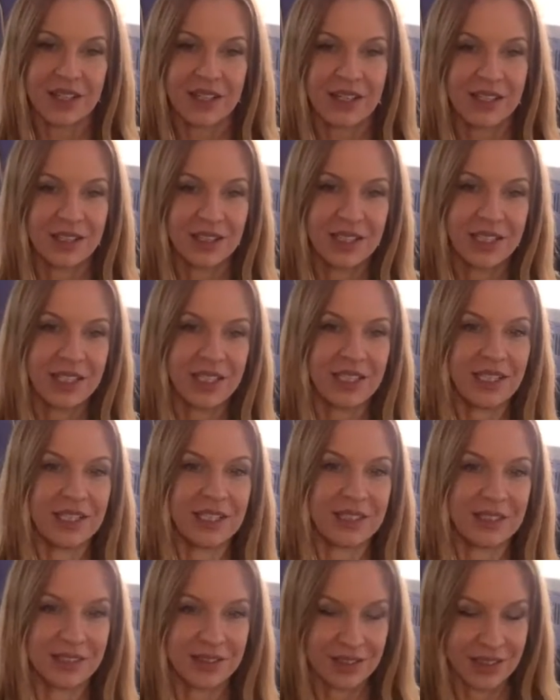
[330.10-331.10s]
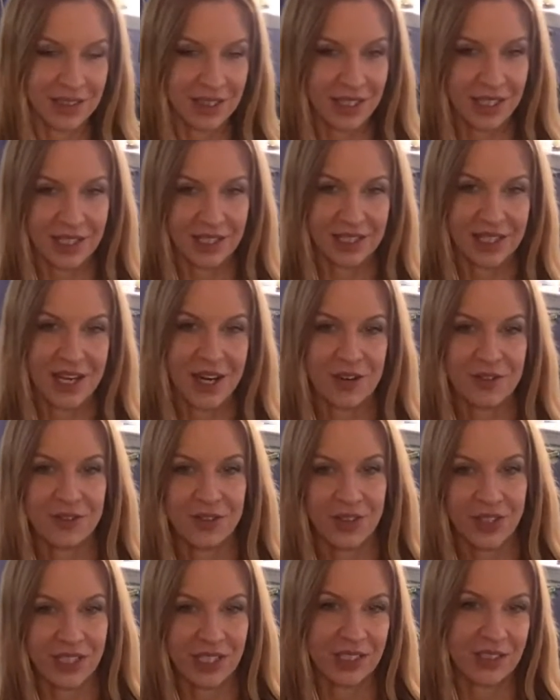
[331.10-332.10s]
clean,
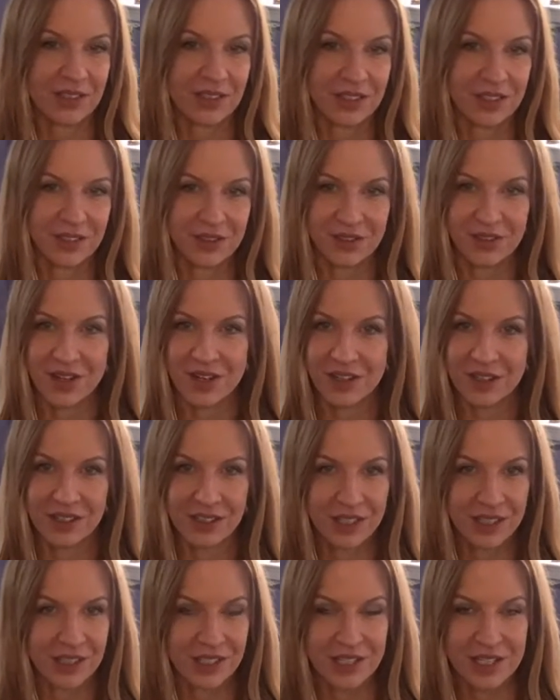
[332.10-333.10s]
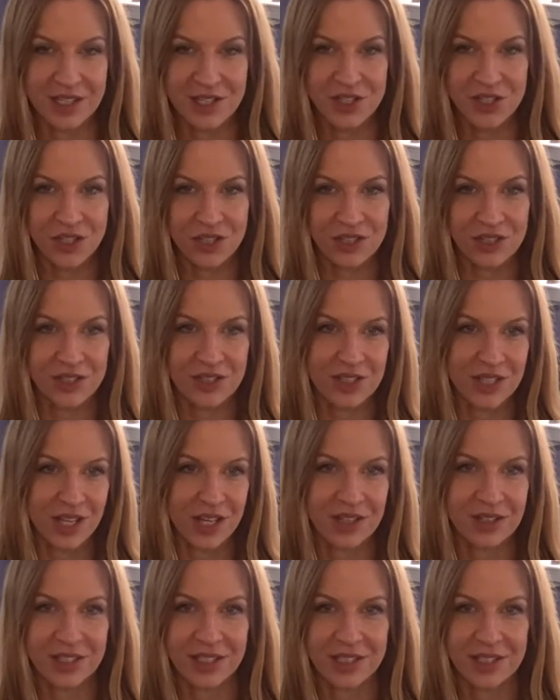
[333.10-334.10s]
careful eater. I don't hardly eat any sugars. I
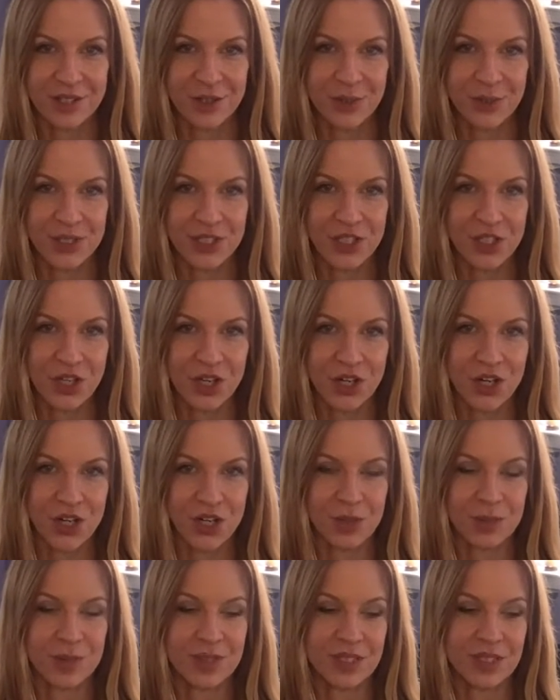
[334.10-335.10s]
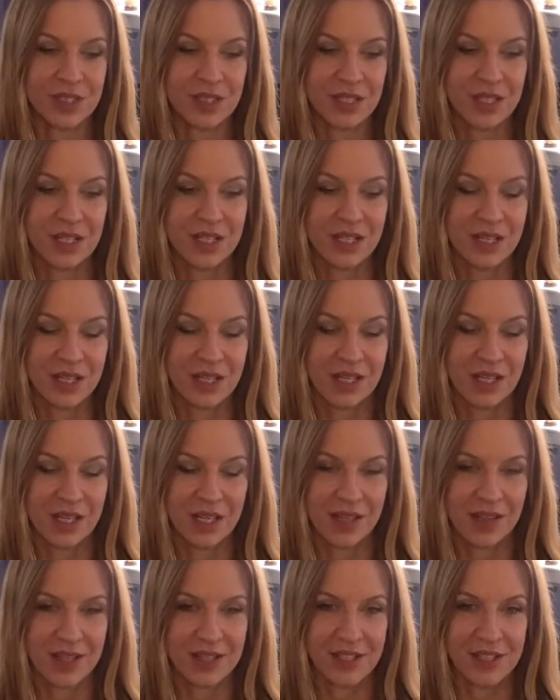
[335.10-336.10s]
don't eat too much carbs.
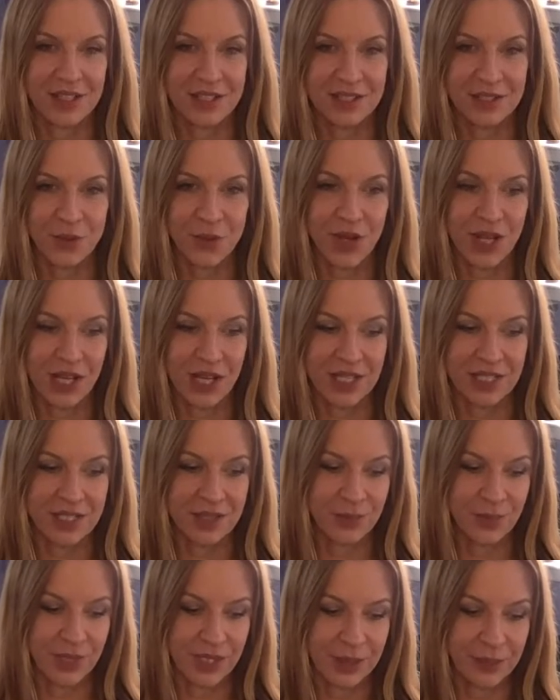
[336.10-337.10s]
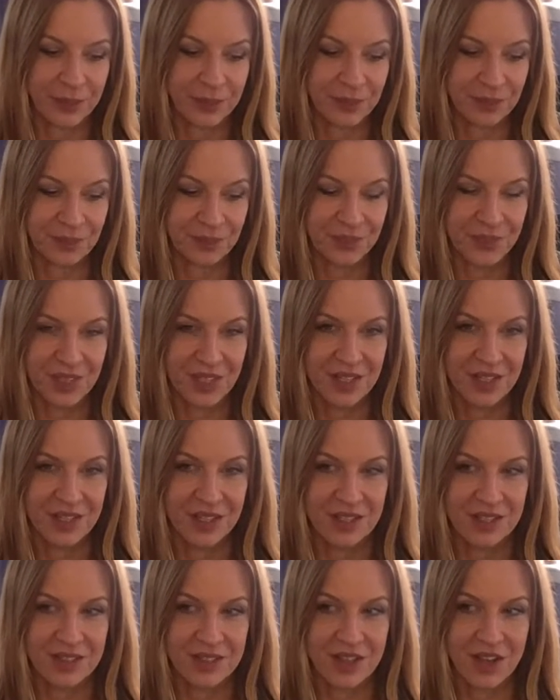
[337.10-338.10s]
And that's just the way I like to be.
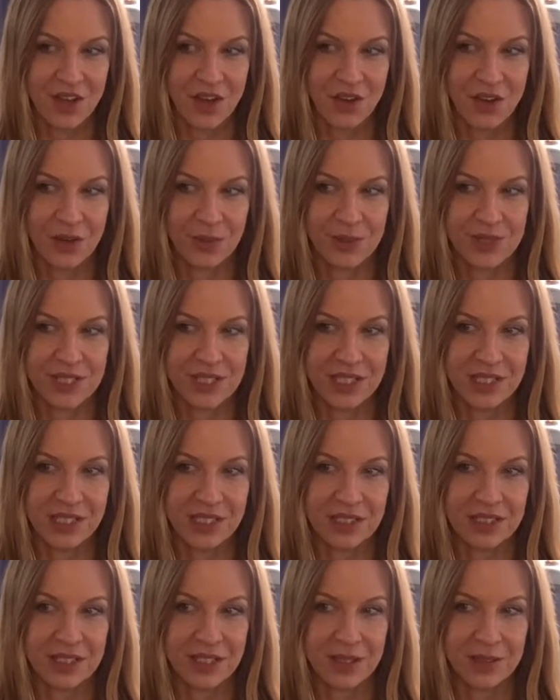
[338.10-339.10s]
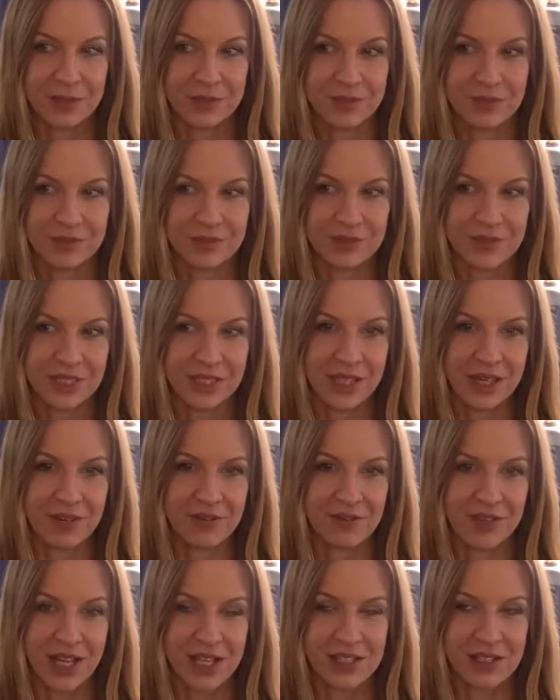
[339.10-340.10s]
So I was eating some
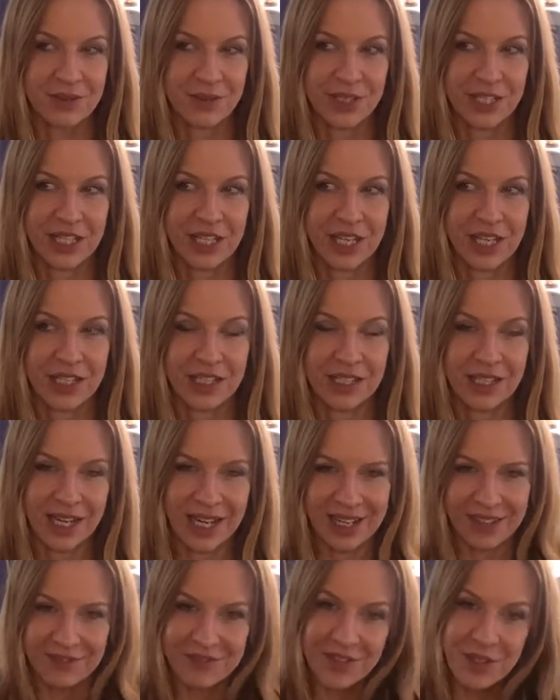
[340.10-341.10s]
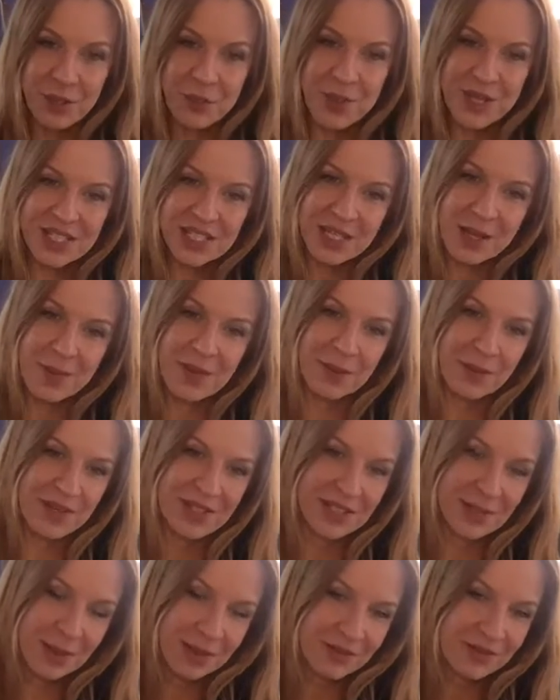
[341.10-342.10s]
stuff last weekend, and I could feel in my stomach
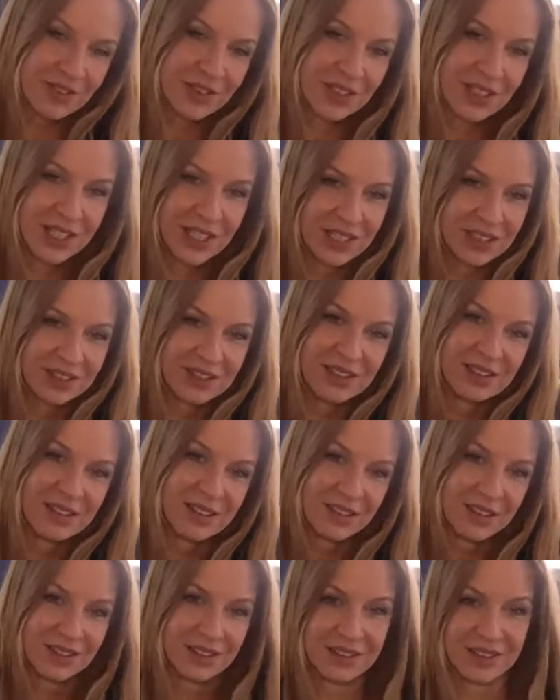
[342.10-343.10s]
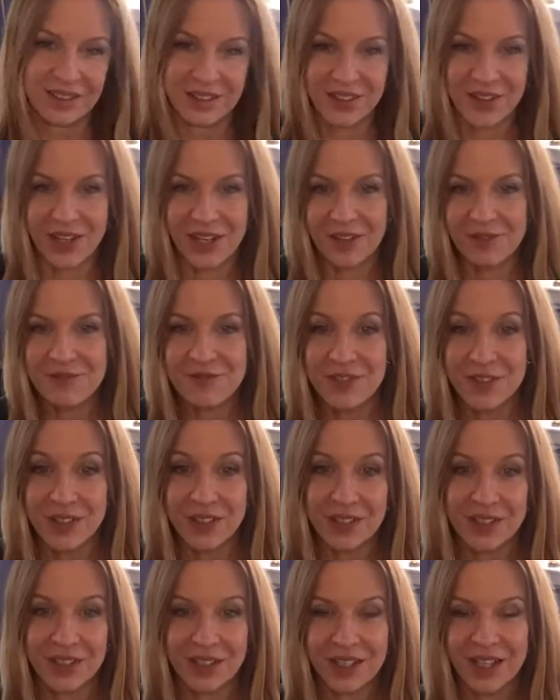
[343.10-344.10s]
feel kind of, oh, you know, I
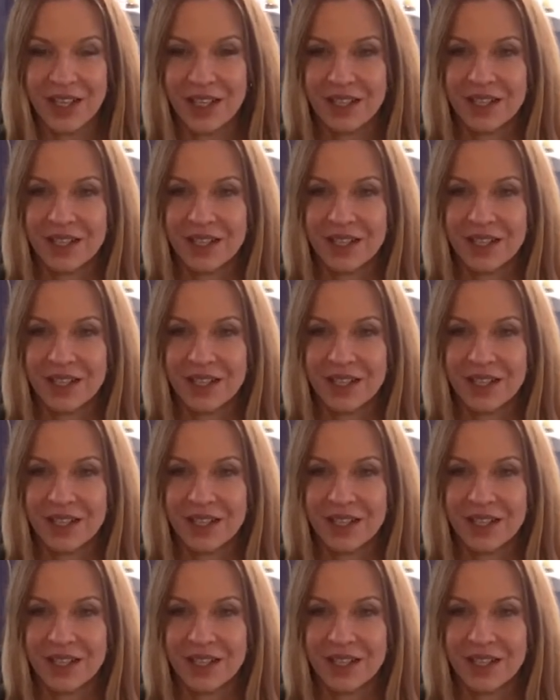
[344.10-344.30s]
feel